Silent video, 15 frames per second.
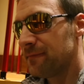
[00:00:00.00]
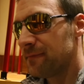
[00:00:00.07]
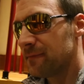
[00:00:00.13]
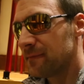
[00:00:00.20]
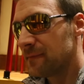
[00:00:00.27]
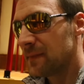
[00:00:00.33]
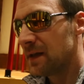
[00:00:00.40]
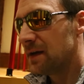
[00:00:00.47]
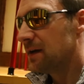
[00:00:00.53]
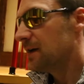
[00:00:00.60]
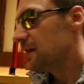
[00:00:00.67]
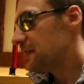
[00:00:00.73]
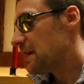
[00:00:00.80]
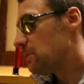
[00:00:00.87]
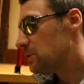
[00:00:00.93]
Oh.
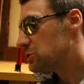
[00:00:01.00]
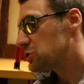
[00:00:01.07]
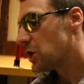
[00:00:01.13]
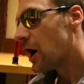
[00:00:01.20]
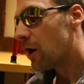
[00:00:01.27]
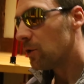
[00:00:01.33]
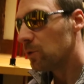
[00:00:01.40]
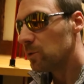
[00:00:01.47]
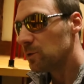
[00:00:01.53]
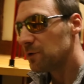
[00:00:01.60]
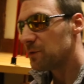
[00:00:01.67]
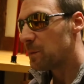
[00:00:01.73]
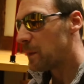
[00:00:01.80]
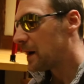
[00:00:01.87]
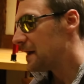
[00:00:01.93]
They were
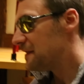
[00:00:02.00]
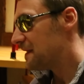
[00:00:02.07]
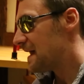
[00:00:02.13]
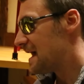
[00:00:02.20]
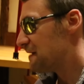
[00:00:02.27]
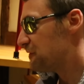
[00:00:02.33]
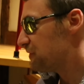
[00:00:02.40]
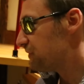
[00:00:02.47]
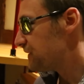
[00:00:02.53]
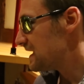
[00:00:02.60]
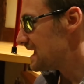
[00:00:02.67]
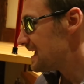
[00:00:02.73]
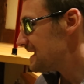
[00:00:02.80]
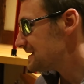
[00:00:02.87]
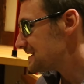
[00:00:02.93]
told by their
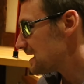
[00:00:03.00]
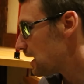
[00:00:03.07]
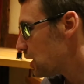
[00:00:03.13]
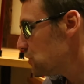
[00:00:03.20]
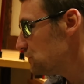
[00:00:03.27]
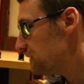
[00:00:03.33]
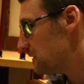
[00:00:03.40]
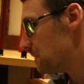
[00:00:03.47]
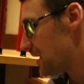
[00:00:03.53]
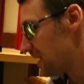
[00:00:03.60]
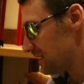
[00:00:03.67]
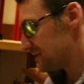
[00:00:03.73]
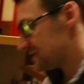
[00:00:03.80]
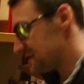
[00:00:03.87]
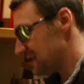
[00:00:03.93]
Fiat
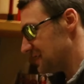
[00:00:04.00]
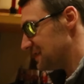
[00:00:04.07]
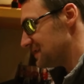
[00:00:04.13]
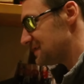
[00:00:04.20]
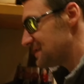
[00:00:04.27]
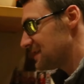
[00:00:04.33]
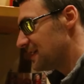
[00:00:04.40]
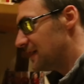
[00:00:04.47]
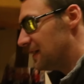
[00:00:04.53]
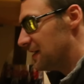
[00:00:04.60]
overmasters